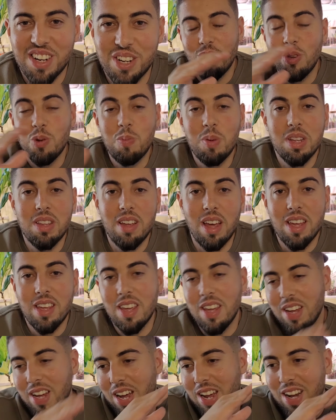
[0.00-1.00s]
you'd be
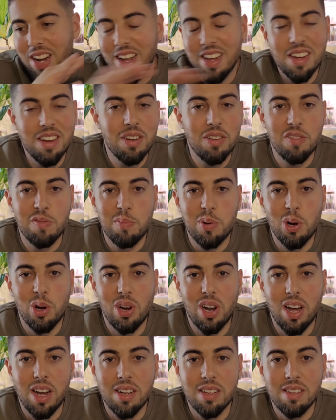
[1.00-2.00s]
taking a layer of
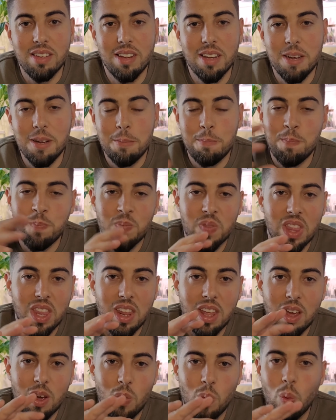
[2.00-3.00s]
perlite,
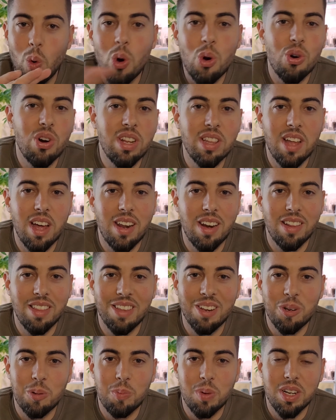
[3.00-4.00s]
watering that a
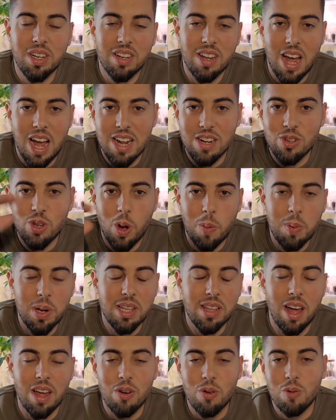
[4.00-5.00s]
little bit and
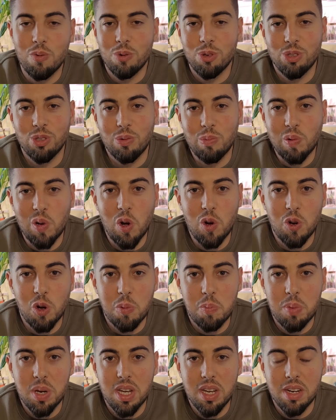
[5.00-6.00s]
topping that over some cocoa
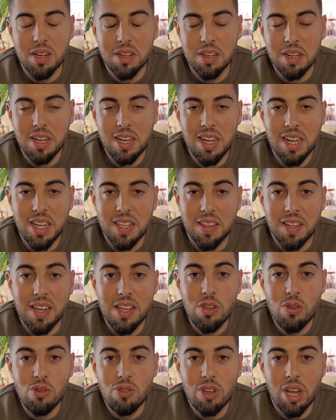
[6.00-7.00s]
peat.
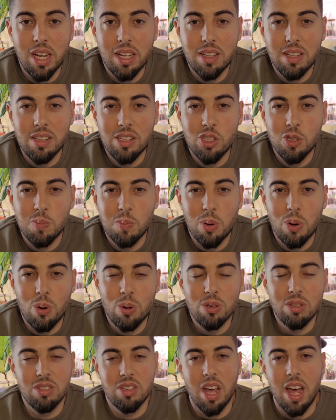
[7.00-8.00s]
Then you take these
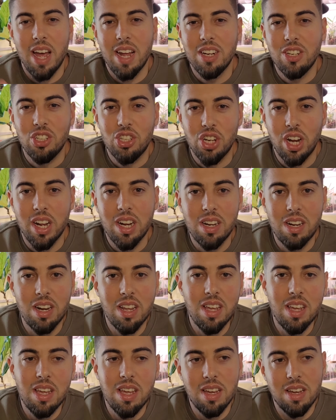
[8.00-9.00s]
spores and
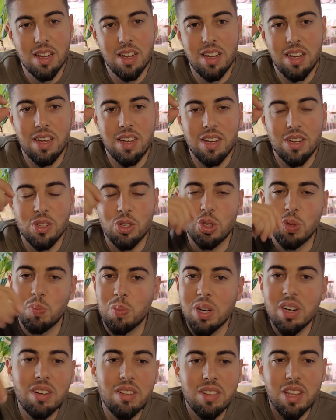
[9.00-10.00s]
gently sprinkle